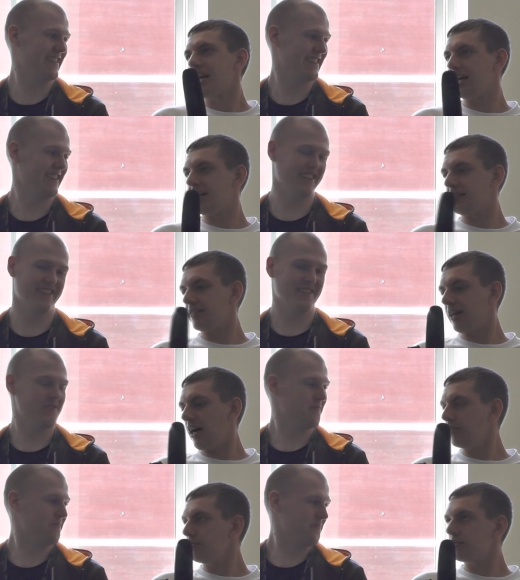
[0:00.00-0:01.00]
Speaker 1: uh,
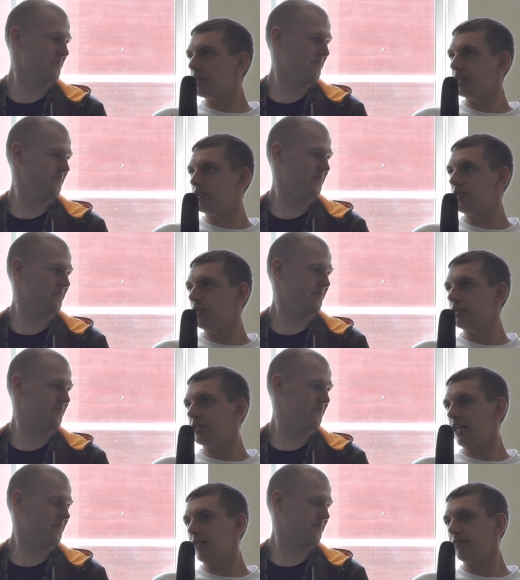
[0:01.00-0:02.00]
how do you control
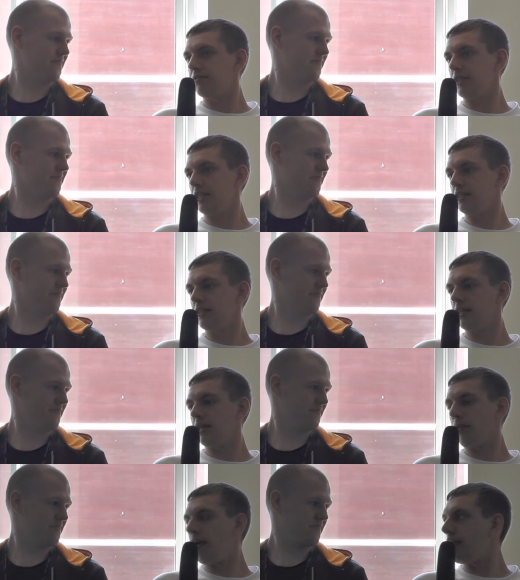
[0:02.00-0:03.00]
yourself in
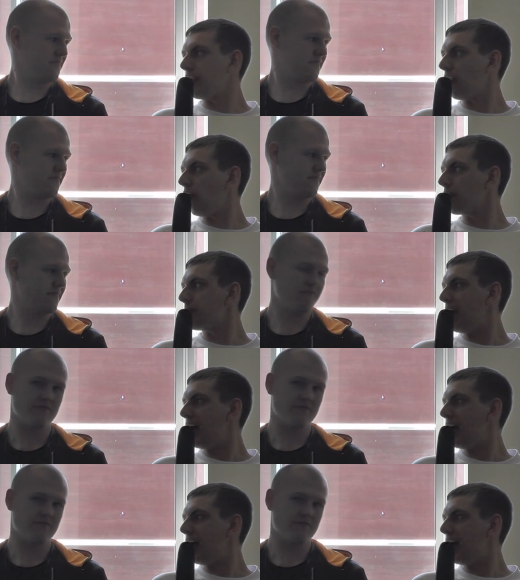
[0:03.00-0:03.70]
a very long